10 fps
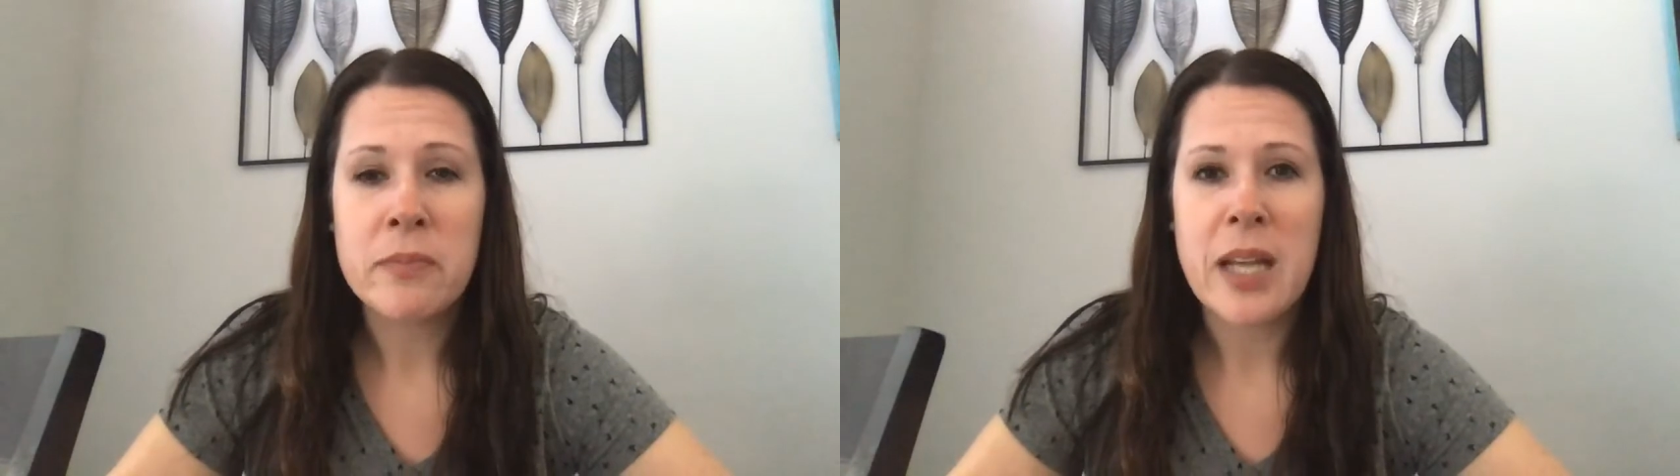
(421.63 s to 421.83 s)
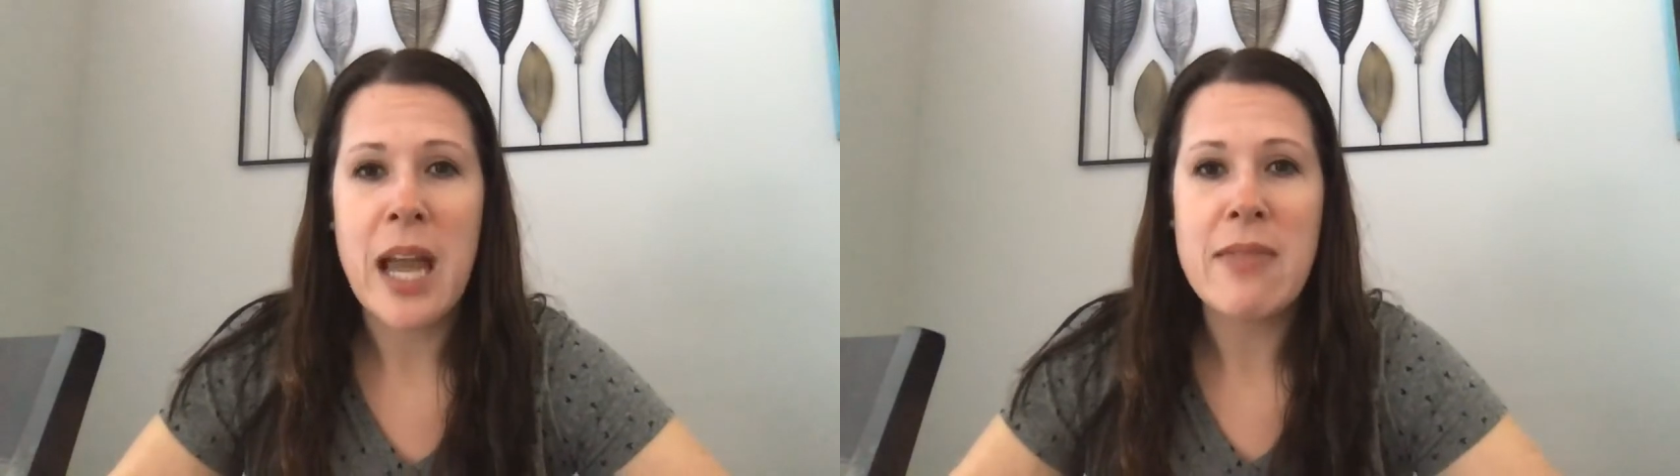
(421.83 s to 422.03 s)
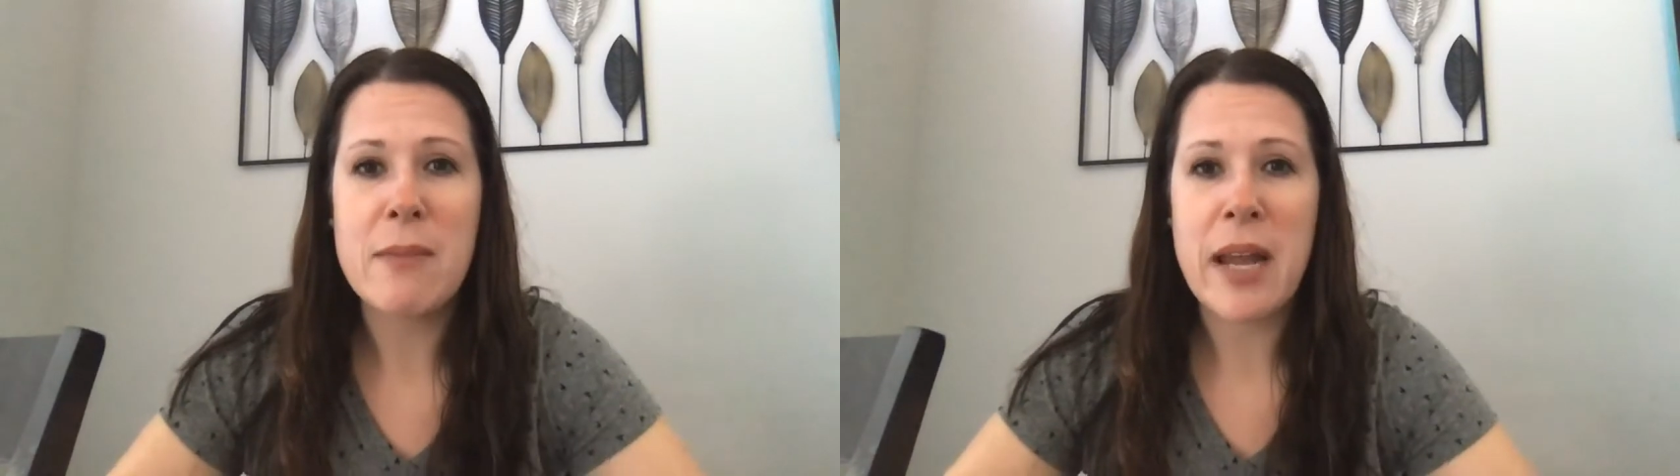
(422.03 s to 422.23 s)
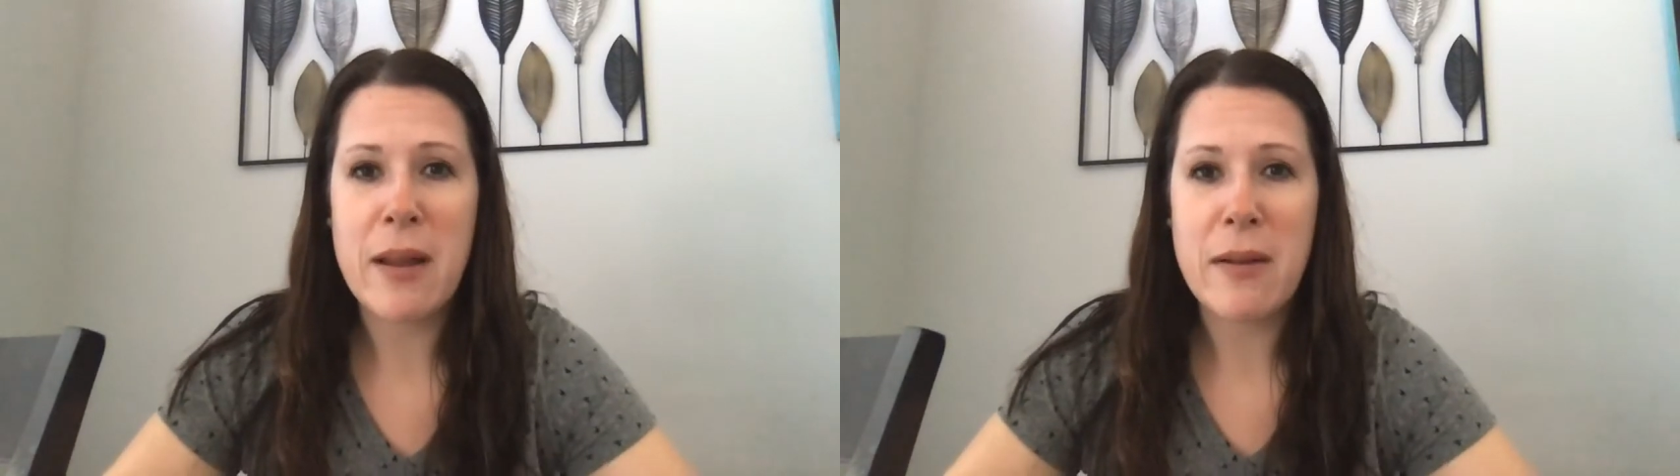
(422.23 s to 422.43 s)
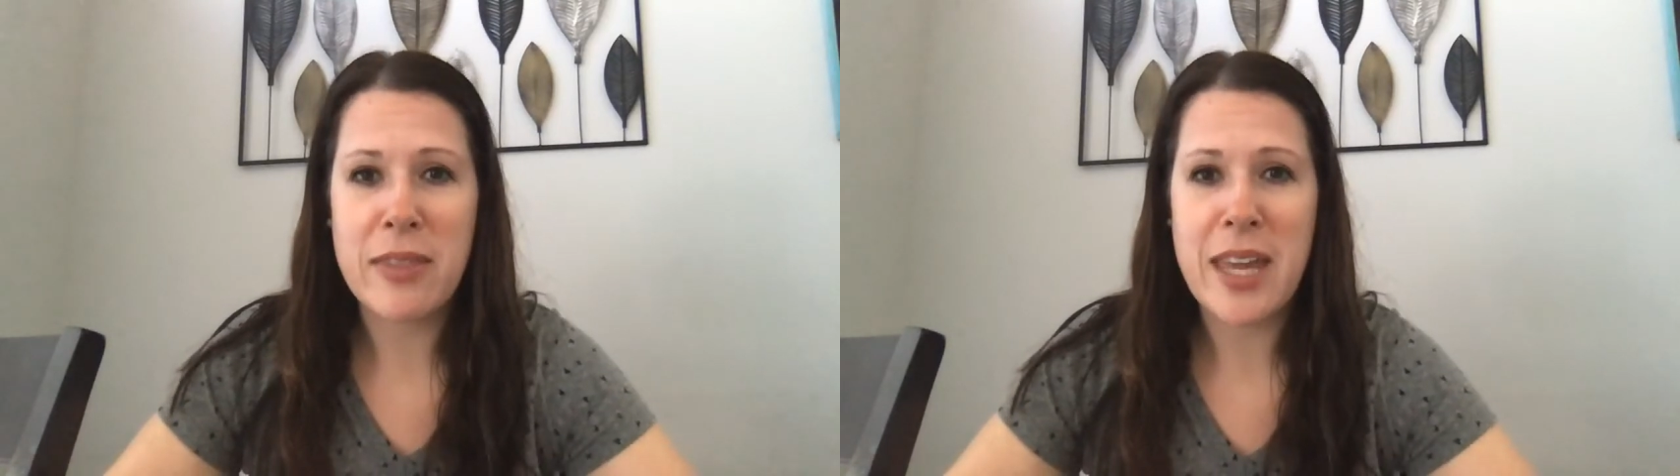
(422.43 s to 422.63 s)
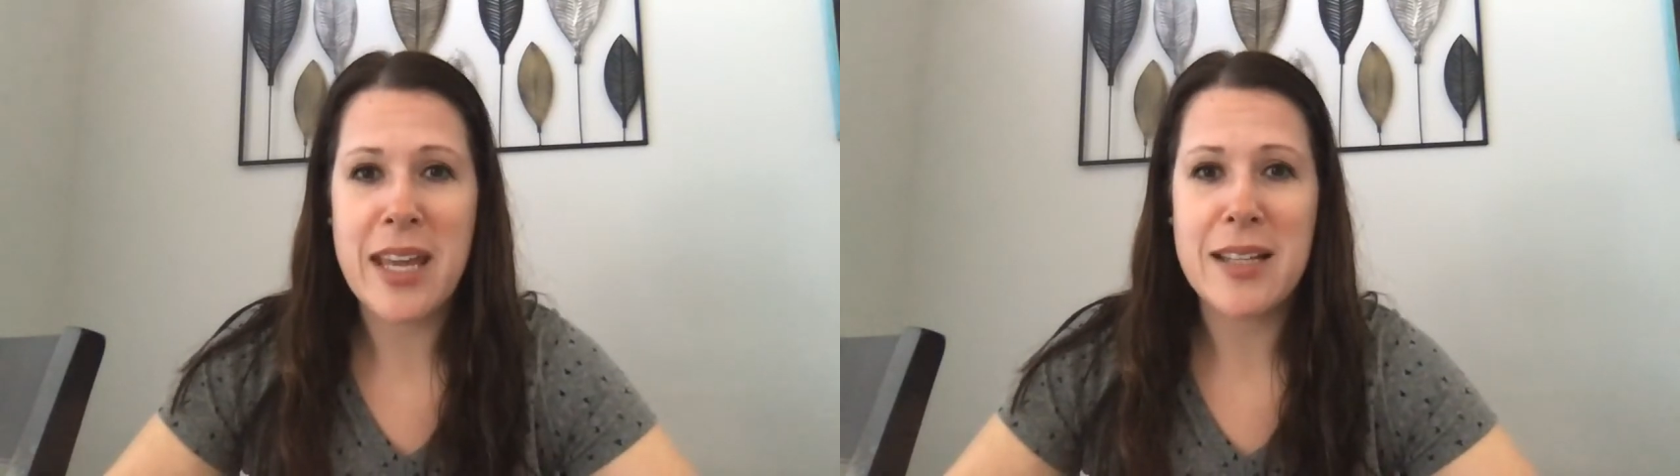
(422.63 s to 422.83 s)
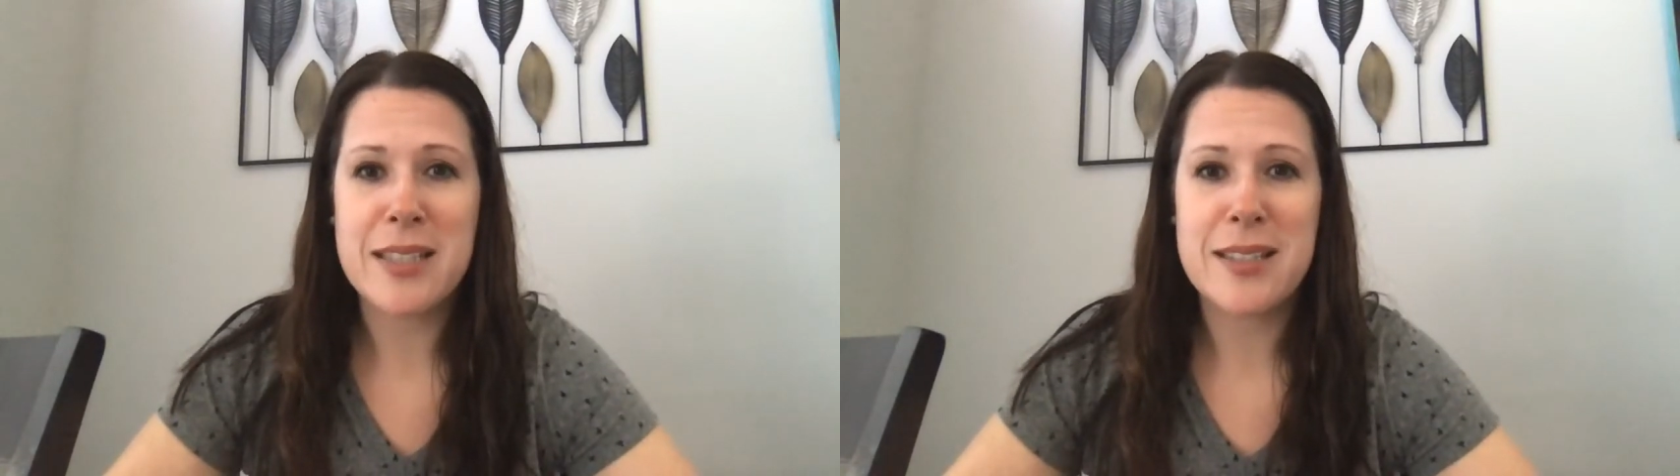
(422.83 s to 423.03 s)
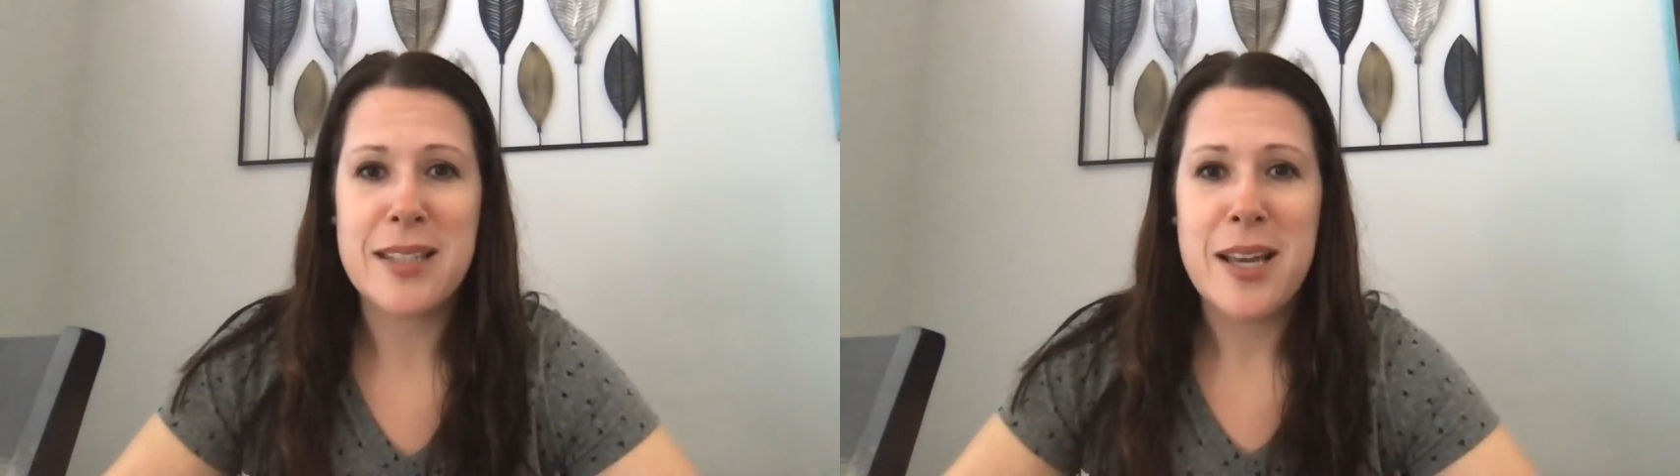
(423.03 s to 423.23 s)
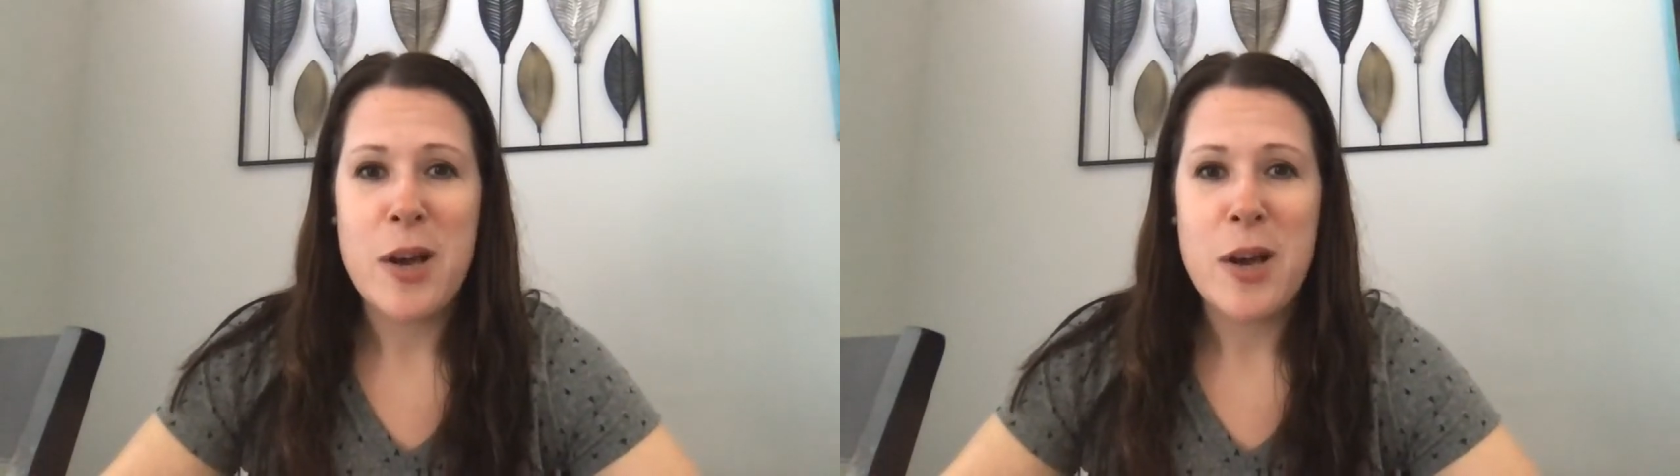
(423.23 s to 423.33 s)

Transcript: and then my thing is, is